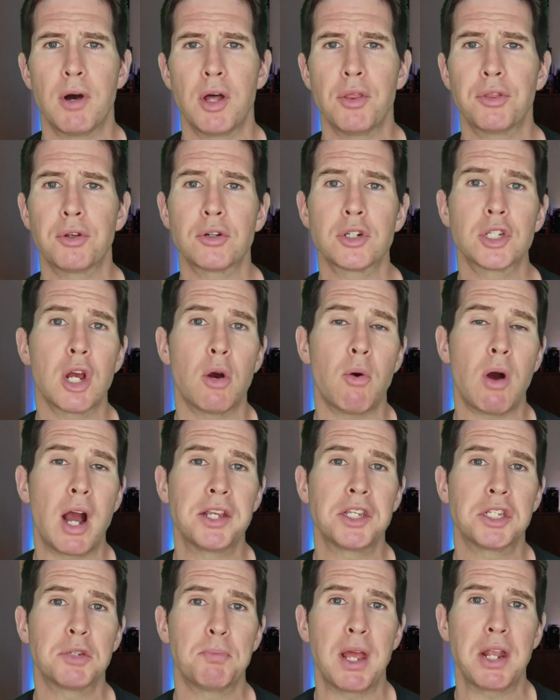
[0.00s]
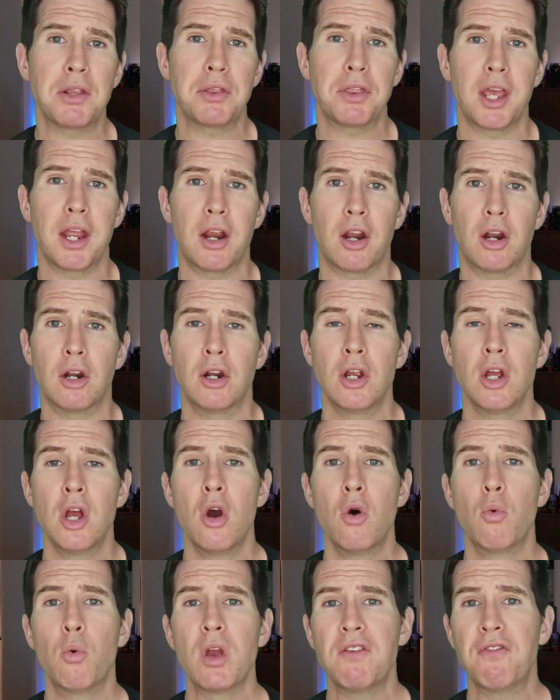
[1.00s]
the month or so I spent there,
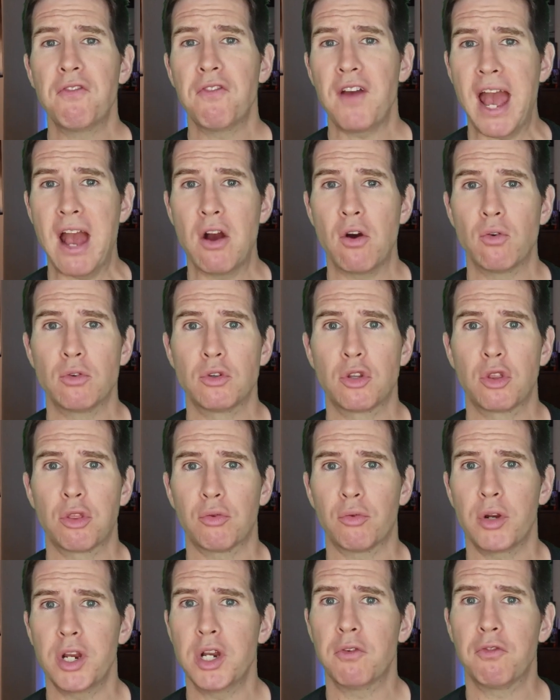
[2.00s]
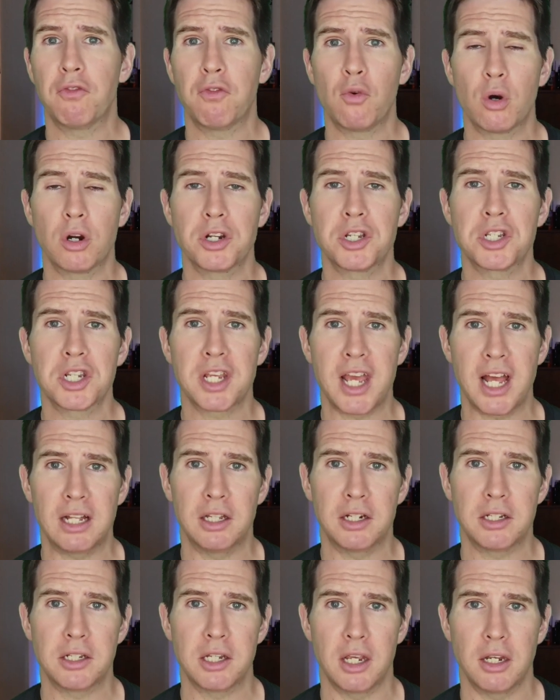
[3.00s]
we found three to four
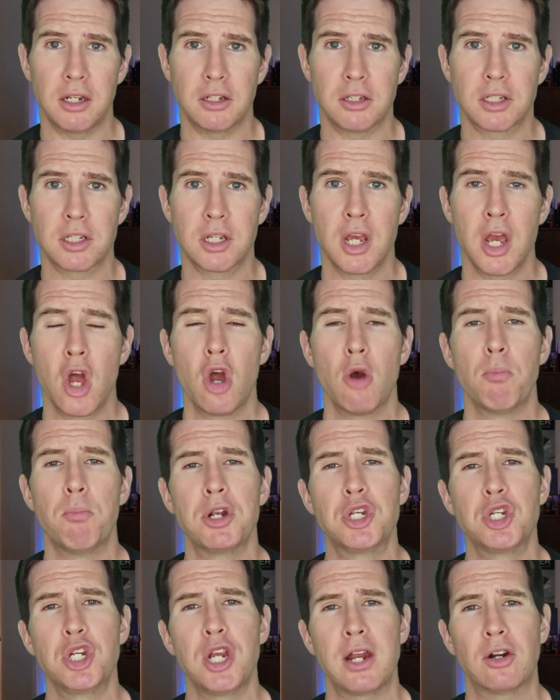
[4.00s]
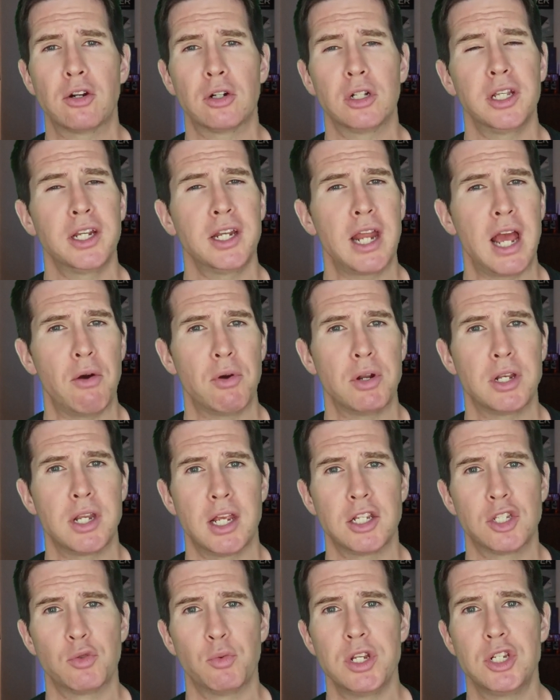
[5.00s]
skeletons, but generally
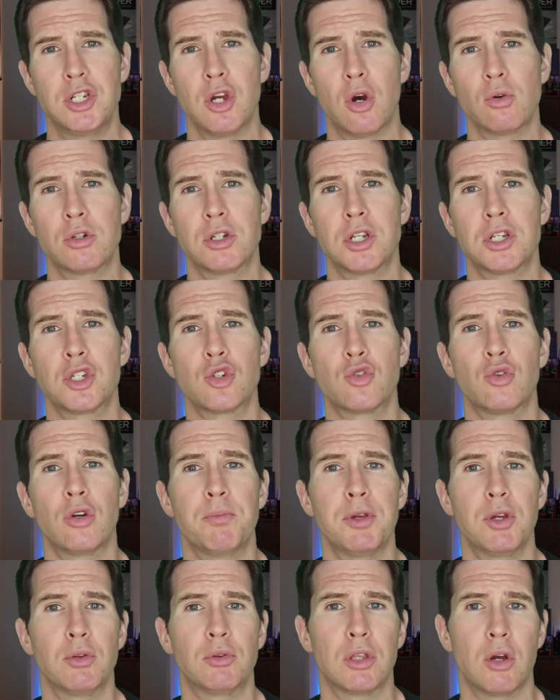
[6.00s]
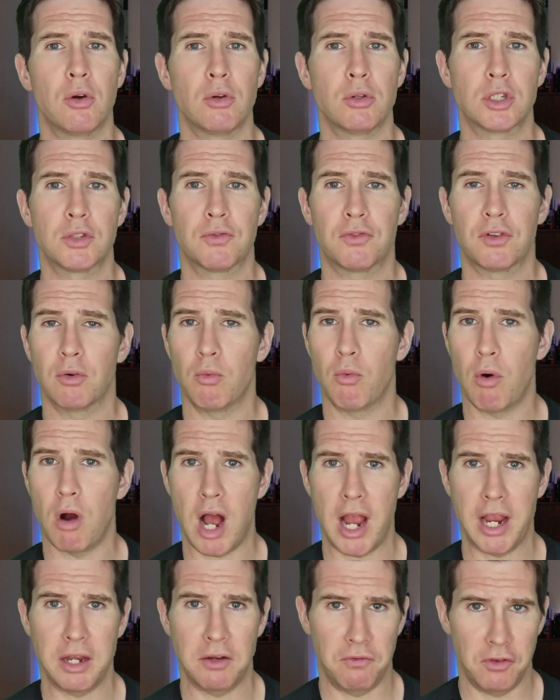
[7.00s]
nowadays we don't distribute those for
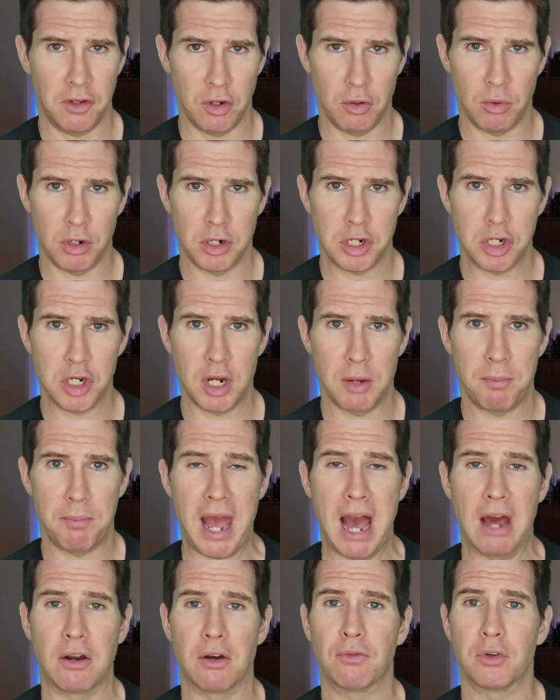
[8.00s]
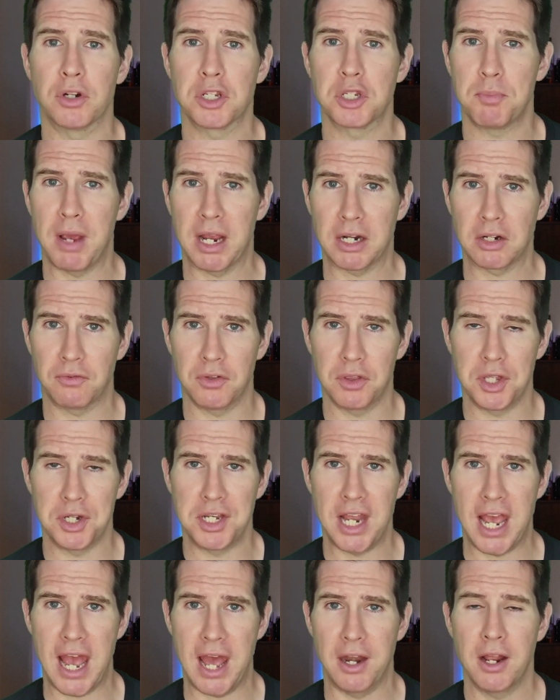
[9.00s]
wide viewership out of respect for the
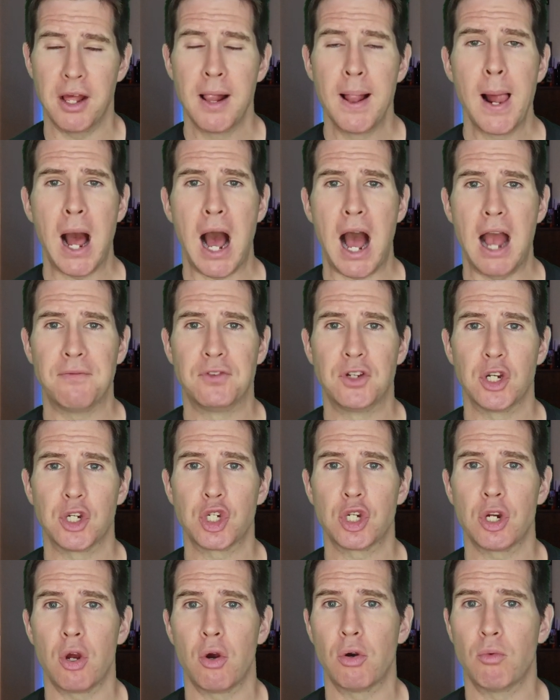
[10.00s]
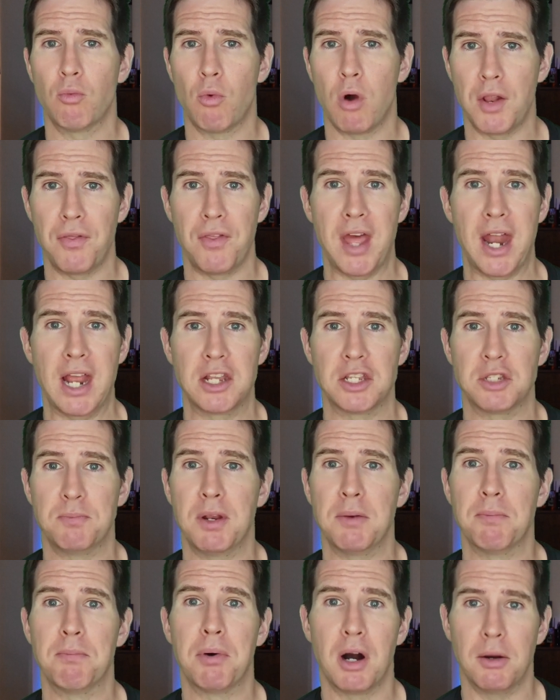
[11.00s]
dead. I've just shown one that has
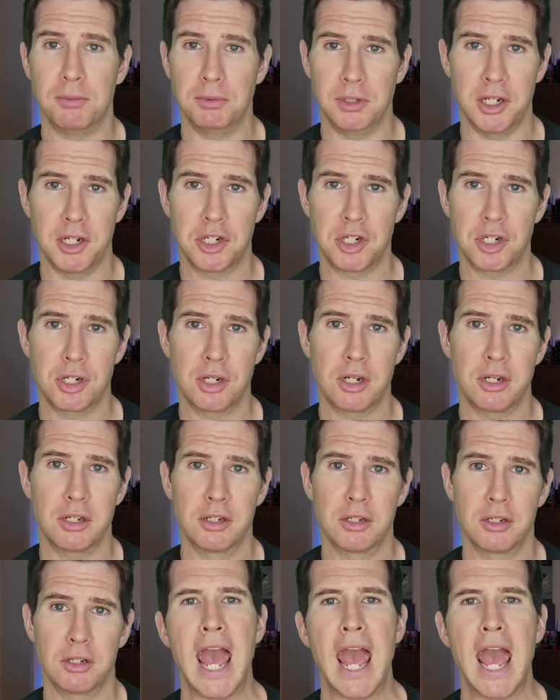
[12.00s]
been published.